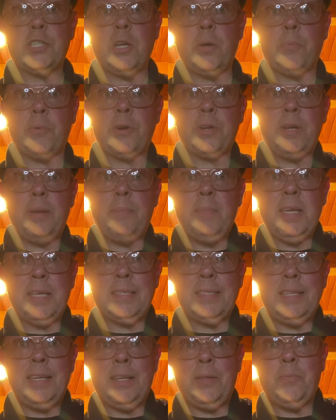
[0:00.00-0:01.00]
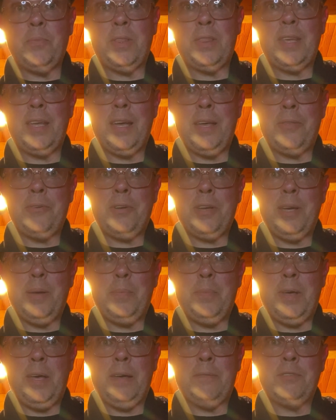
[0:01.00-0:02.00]
and we're going to mix it in with another cup
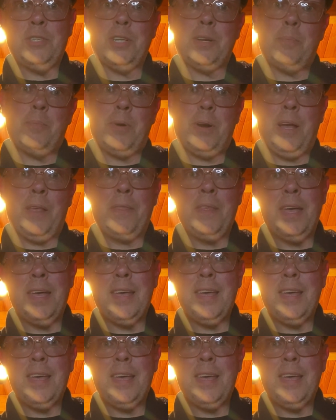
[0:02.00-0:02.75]
of chicken broth